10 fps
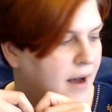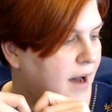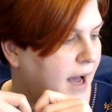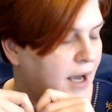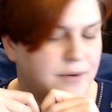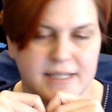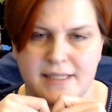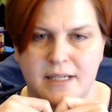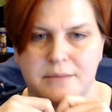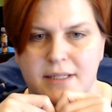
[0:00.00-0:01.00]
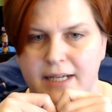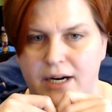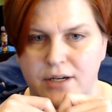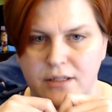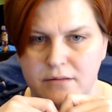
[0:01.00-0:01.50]
I always seem to
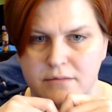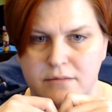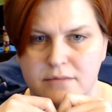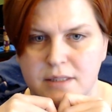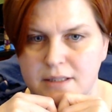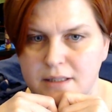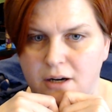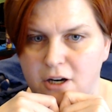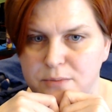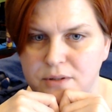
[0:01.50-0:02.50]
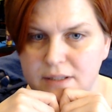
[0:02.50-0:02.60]
tear the cardboard.